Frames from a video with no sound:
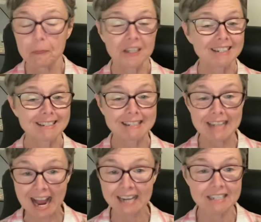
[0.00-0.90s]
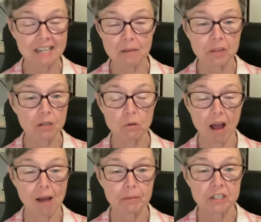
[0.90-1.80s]
The exact same thing will
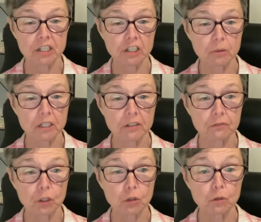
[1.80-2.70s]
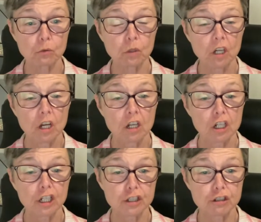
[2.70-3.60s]
happen to you if you
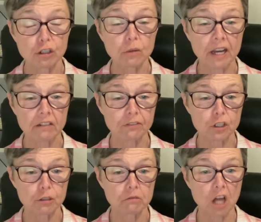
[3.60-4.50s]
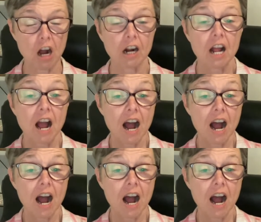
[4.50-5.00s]
cook a stew hen for too long.